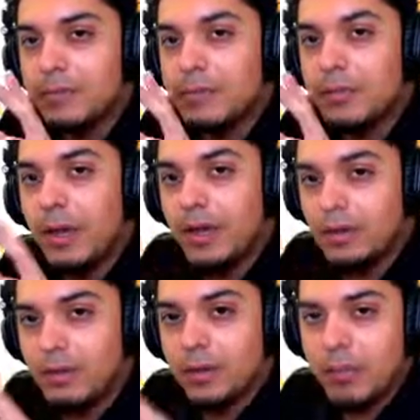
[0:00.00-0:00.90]
to
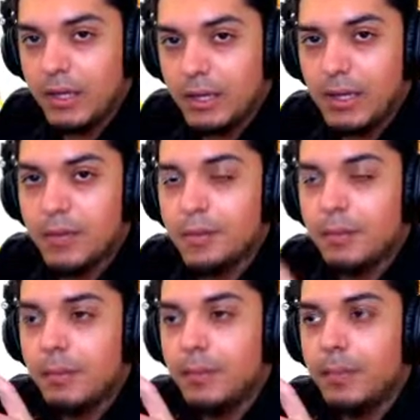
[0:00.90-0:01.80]
8:30 p.m.
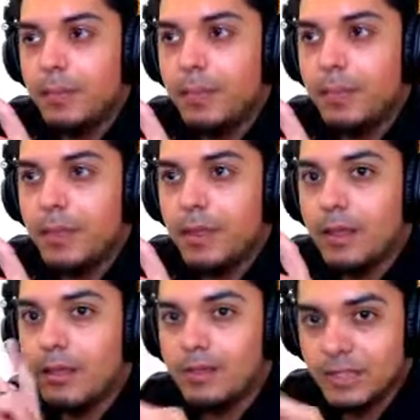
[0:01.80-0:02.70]

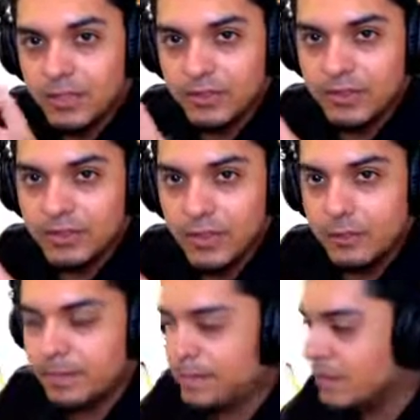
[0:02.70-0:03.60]
Los Angeles time,
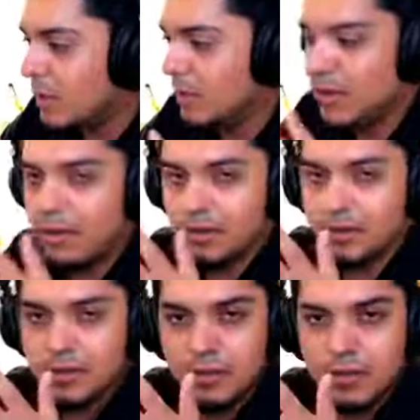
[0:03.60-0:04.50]
or
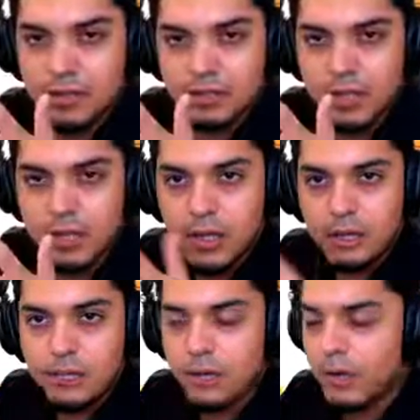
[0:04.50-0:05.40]
Southern
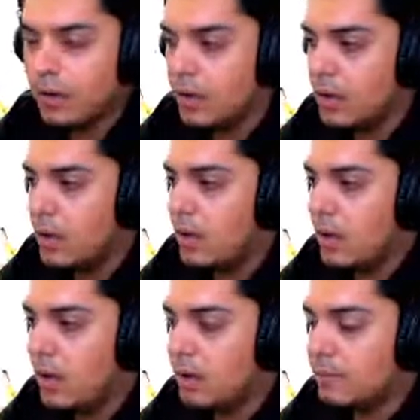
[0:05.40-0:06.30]
California.
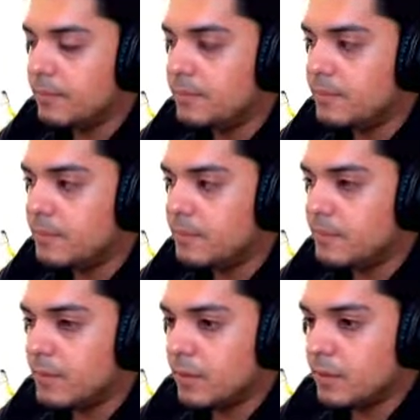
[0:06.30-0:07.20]

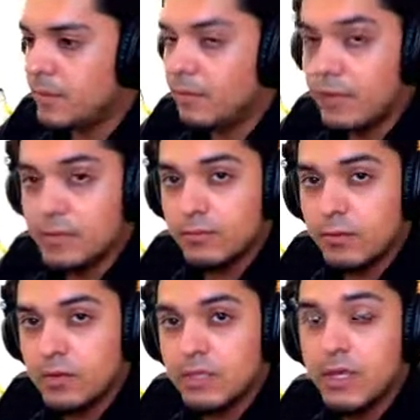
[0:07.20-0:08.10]
So if you guys want to
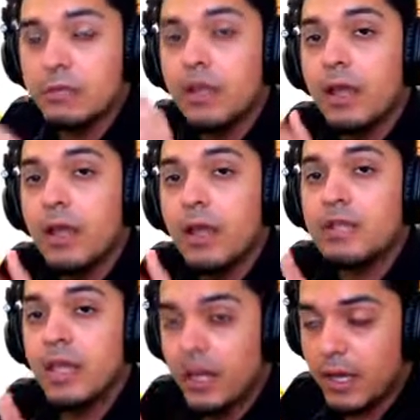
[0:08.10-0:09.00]
watch that, if you guys
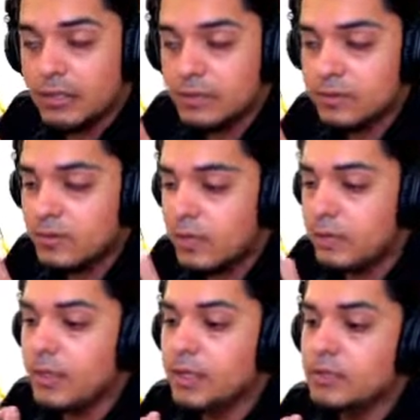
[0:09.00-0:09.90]
can't catch the stream,
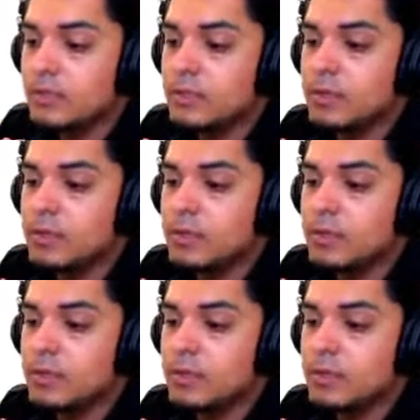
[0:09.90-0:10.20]
then the streams